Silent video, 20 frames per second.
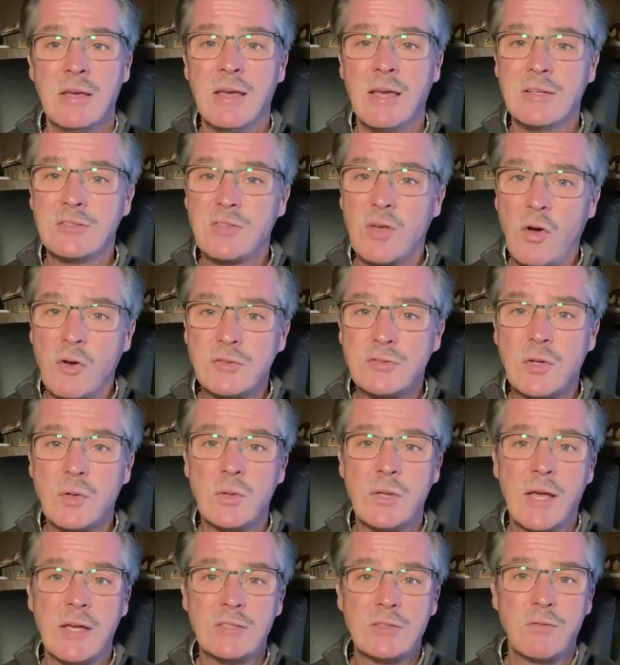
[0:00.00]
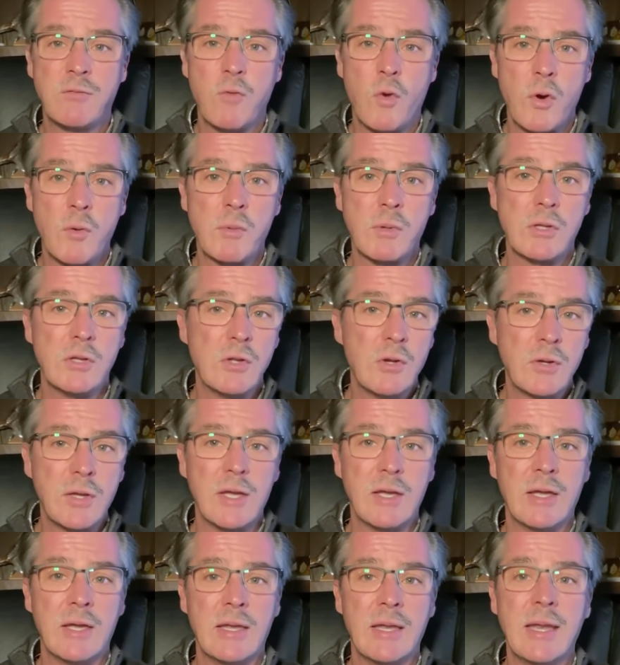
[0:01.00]
It's also less
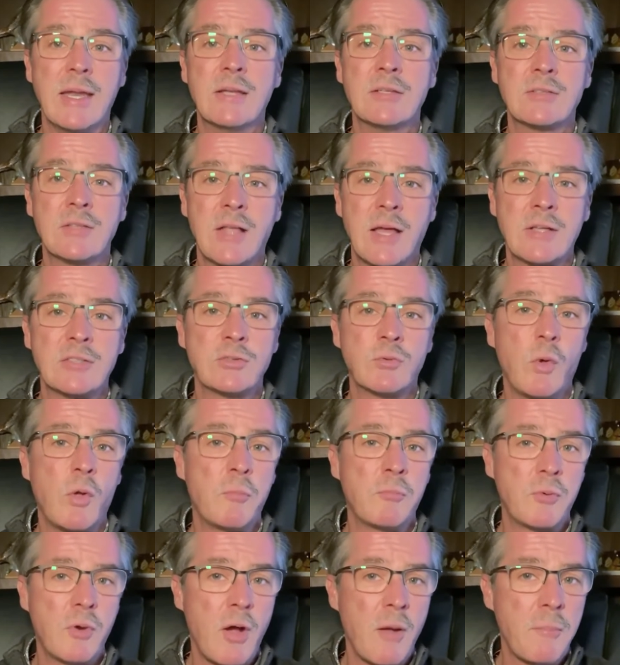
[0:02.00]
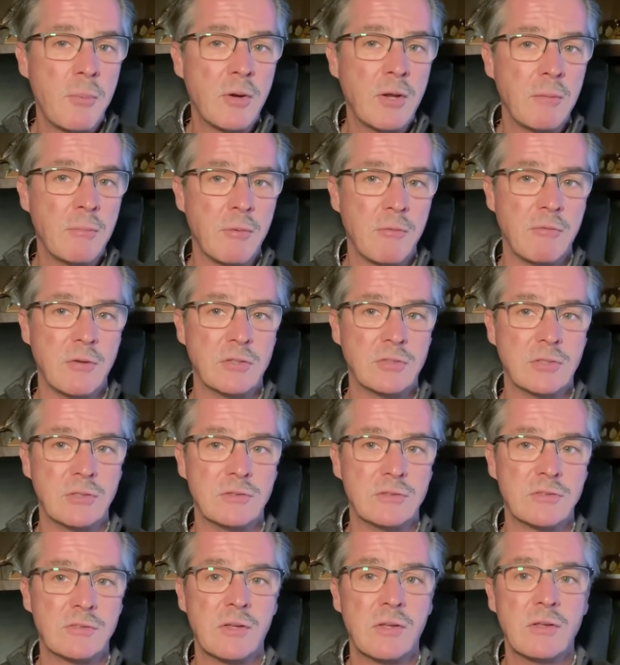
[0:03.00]
forward-looking in intellectual property
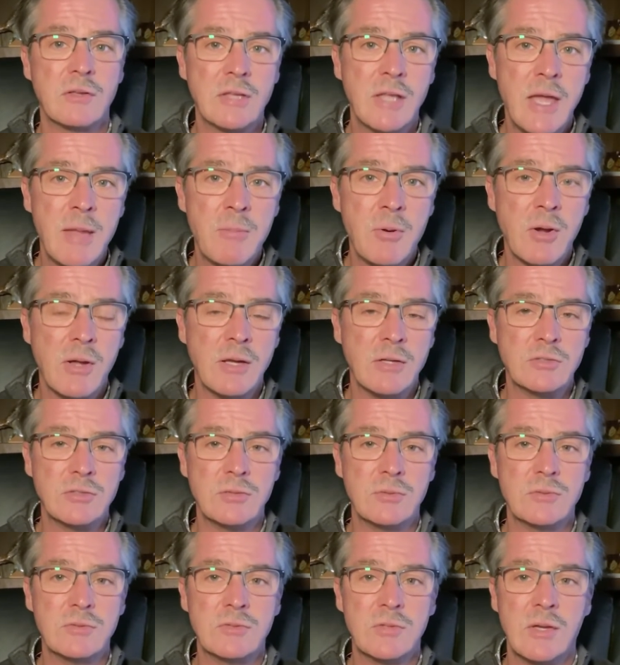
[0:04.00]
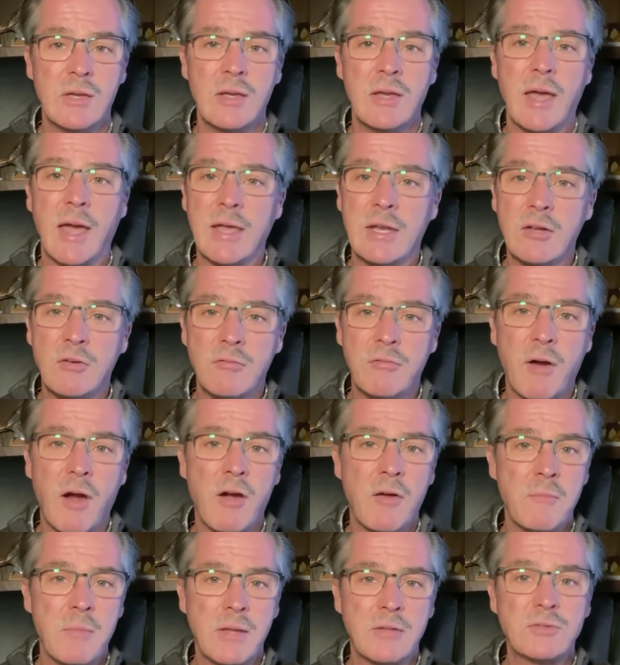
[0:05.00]
provisions, labor issues, and
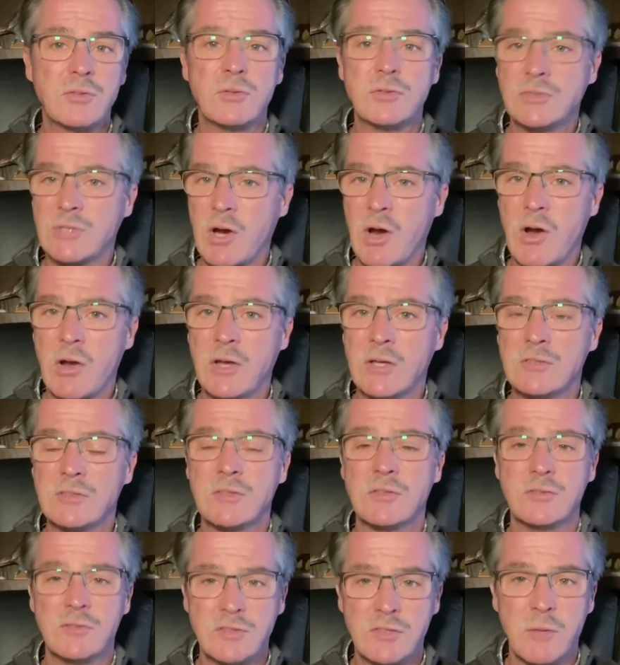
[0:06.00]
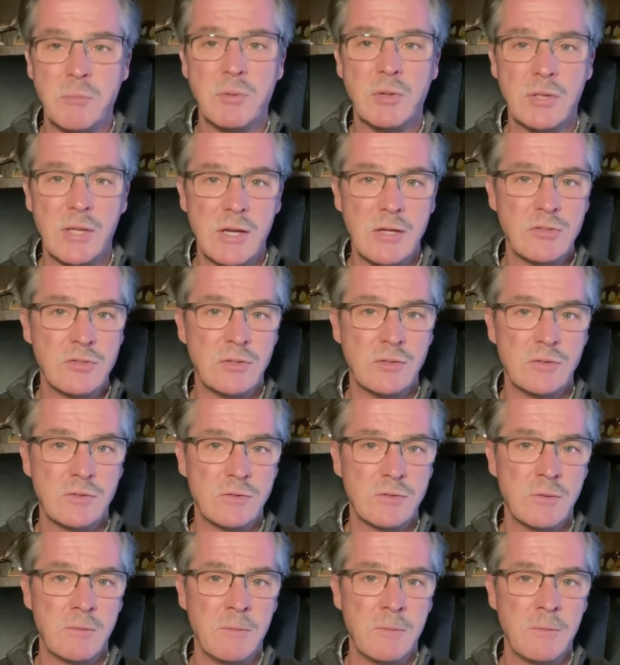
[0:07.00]
environmental targets and stipulations.